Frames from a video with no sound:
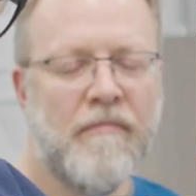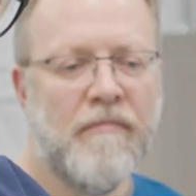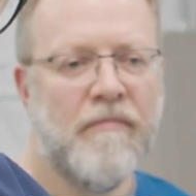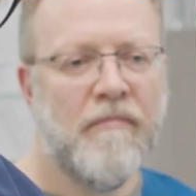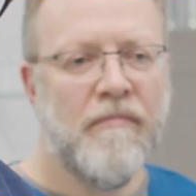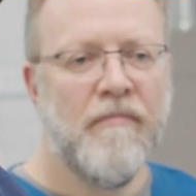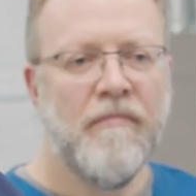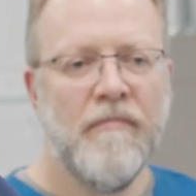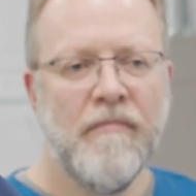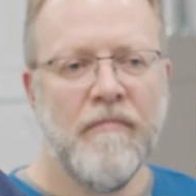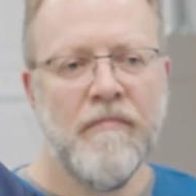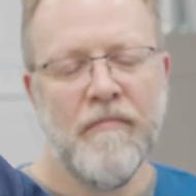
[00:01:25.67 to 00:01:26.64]

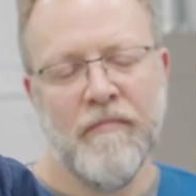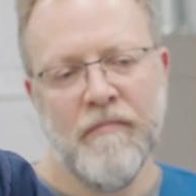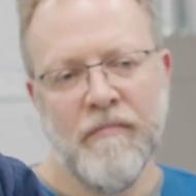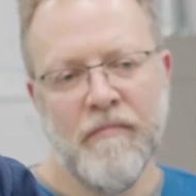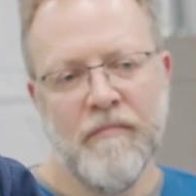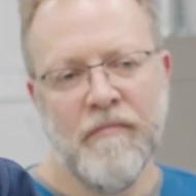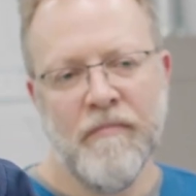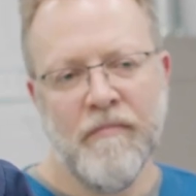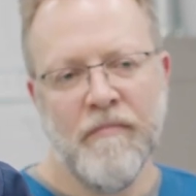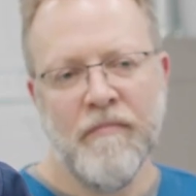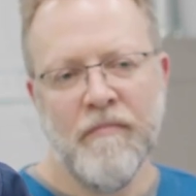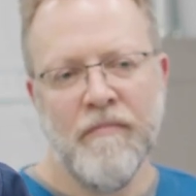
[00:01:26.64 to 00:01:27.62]

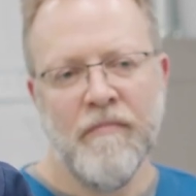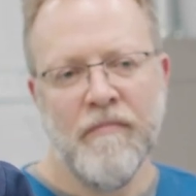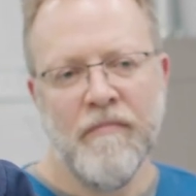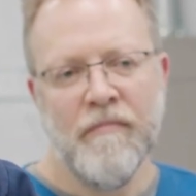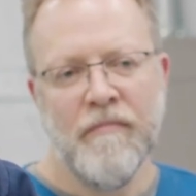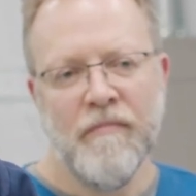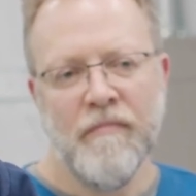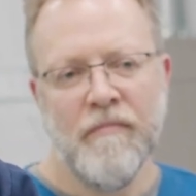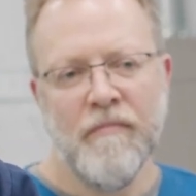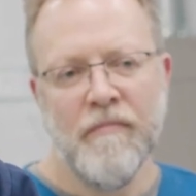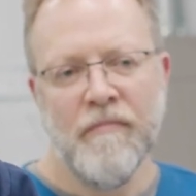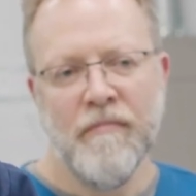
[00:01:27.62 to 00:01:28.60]

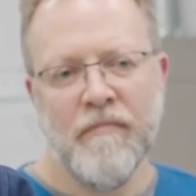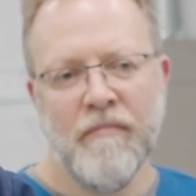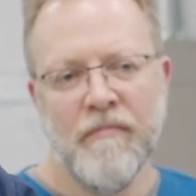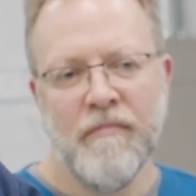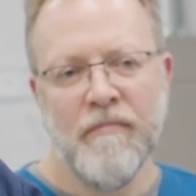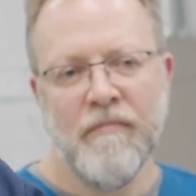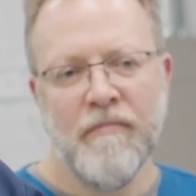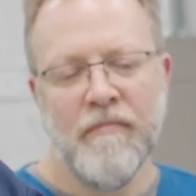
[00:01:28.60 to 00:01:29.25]
The person shown says nothing.